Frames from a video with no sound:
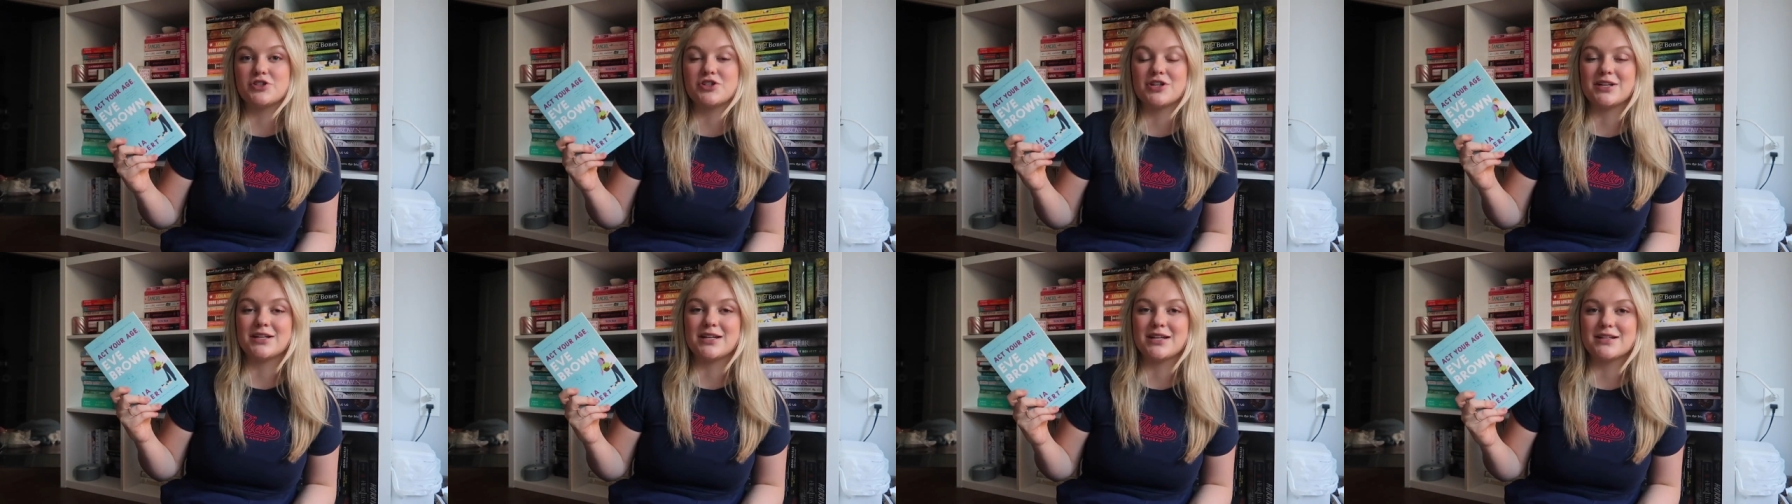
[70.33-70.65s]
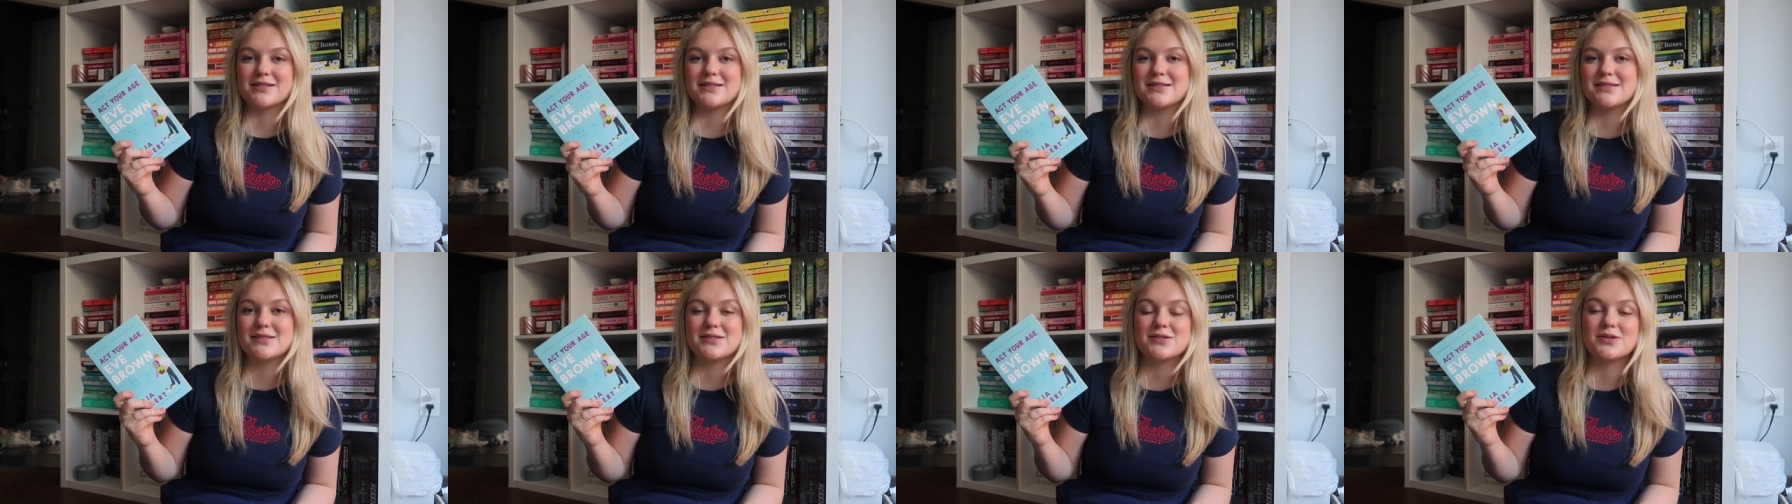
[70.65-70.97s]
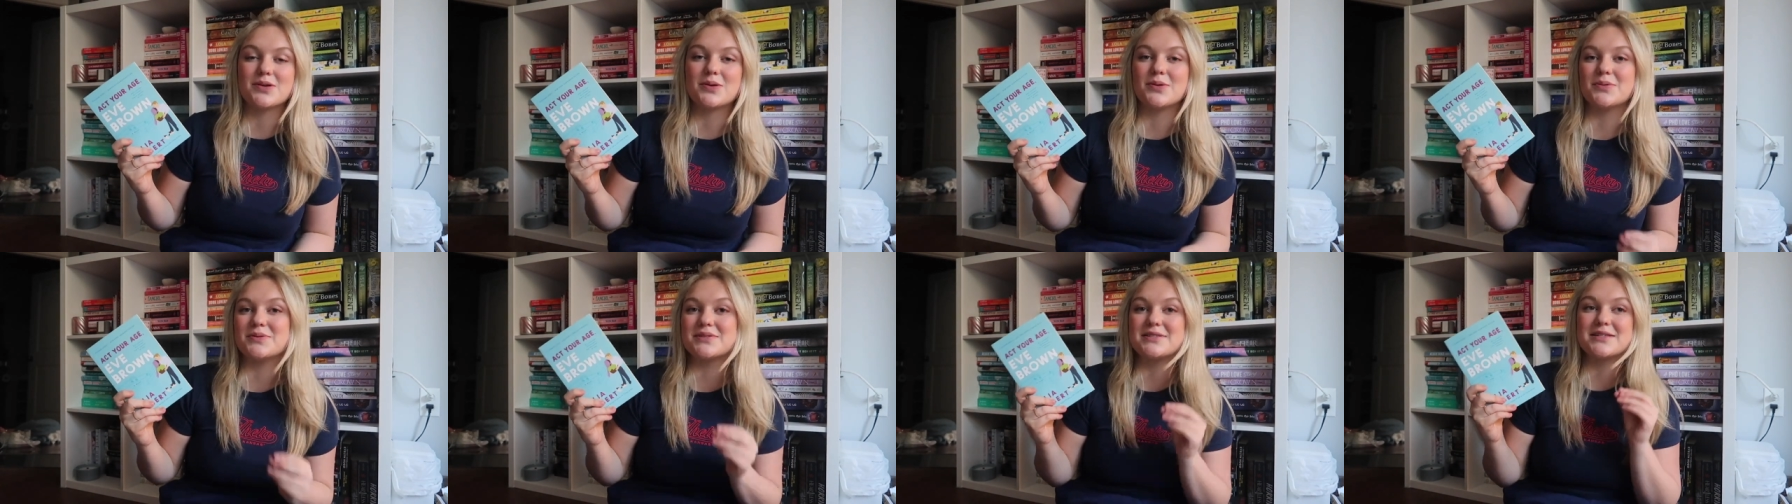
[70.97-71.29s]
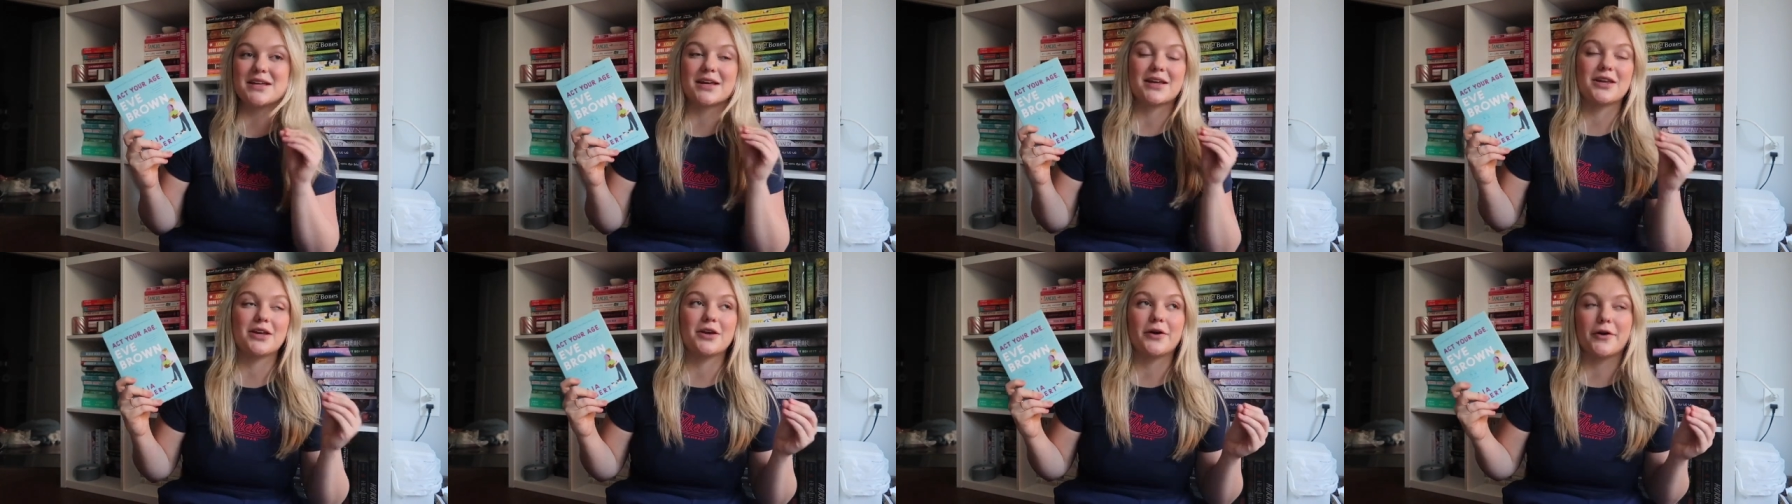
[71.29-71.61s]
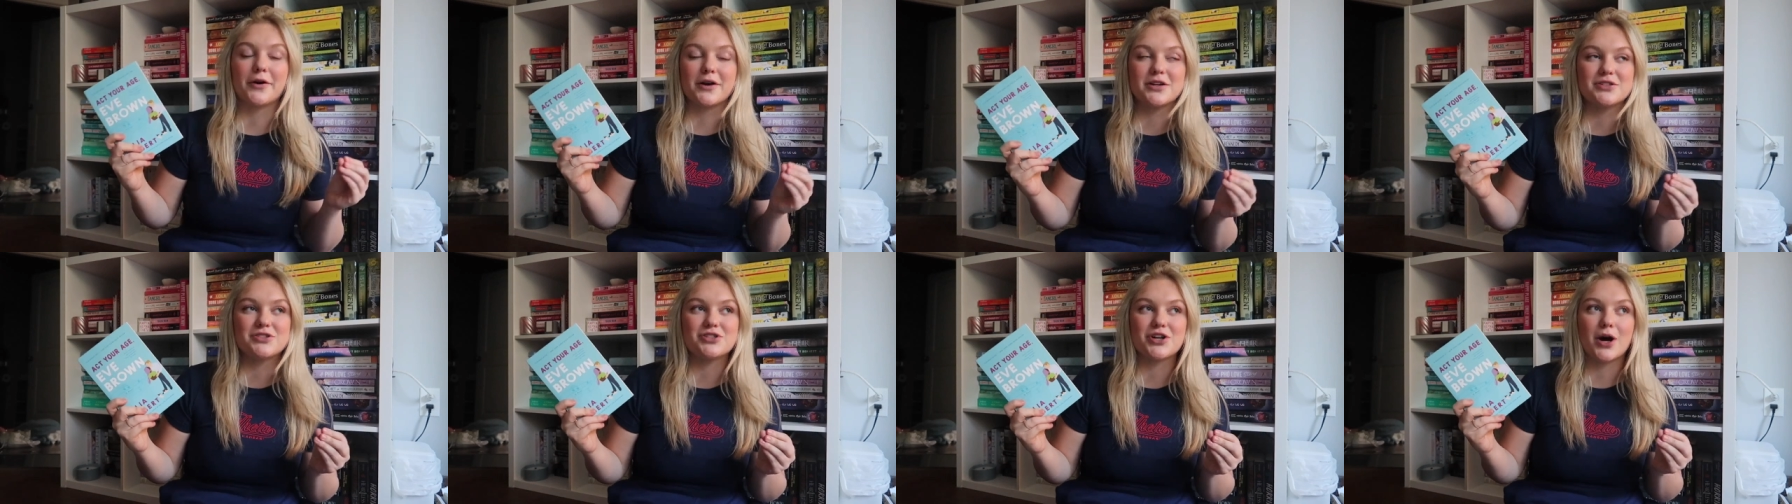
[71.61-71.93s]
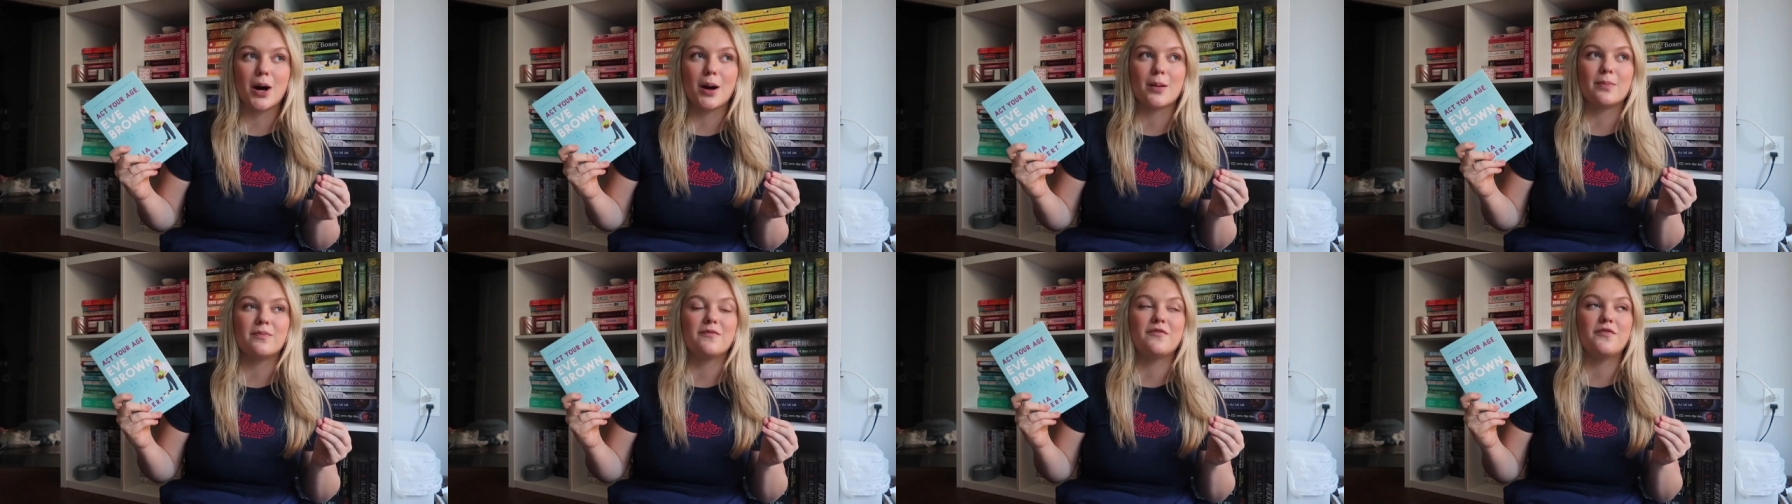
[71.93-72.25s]
she needs to secure a
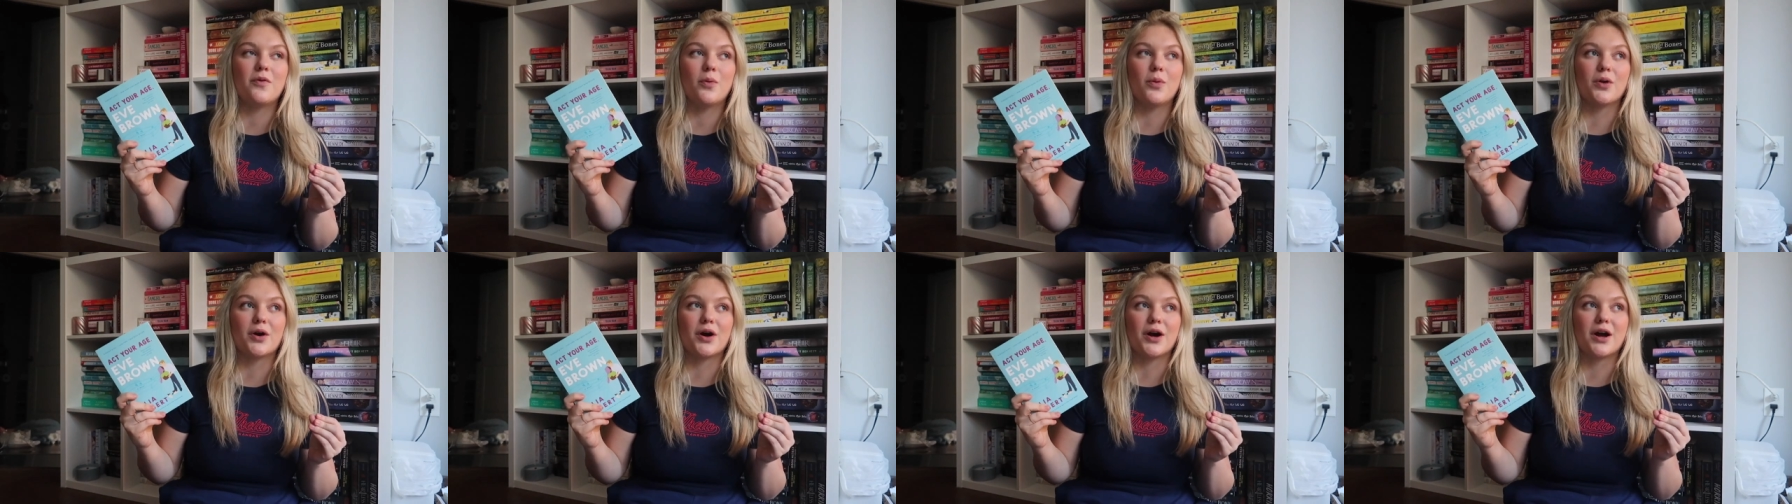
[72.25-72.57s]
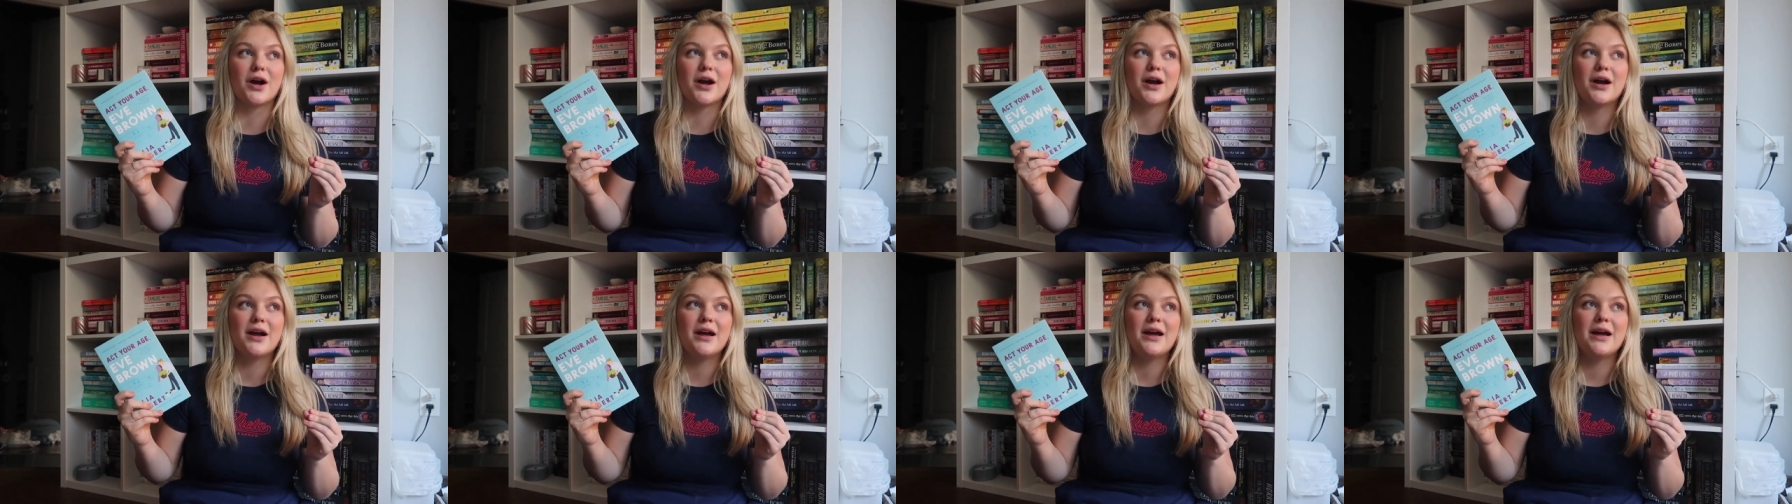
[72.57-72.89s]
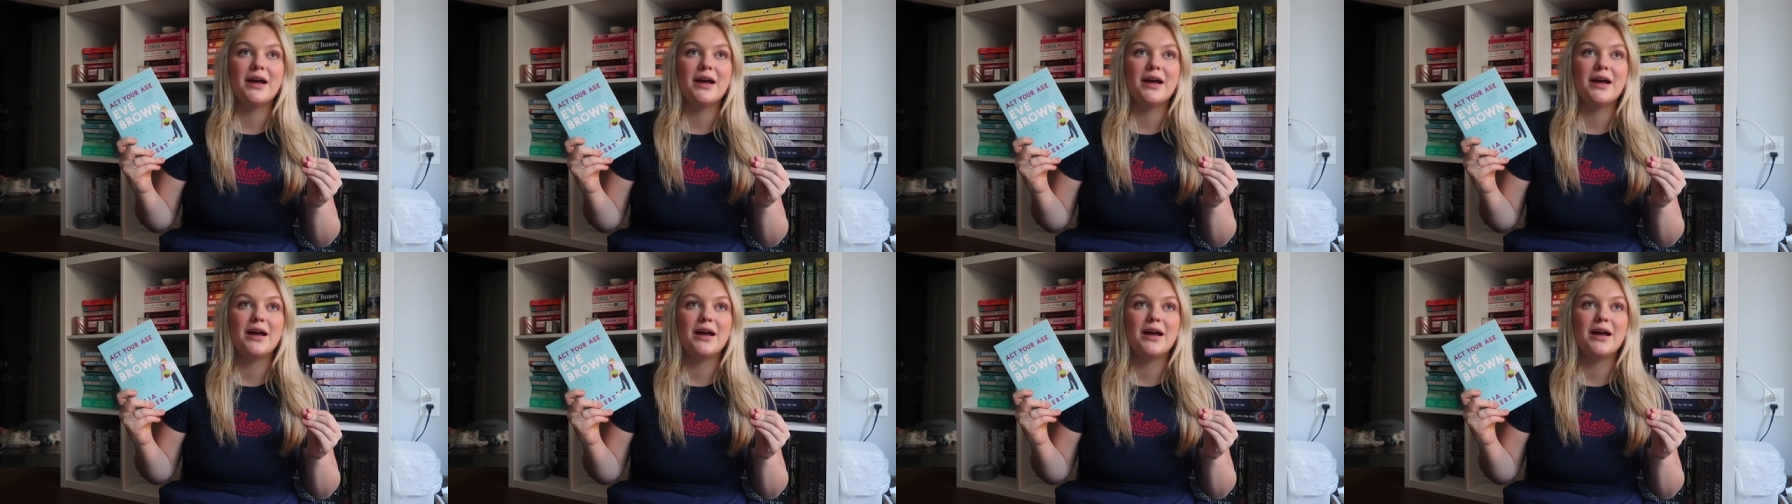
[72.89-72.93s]
job for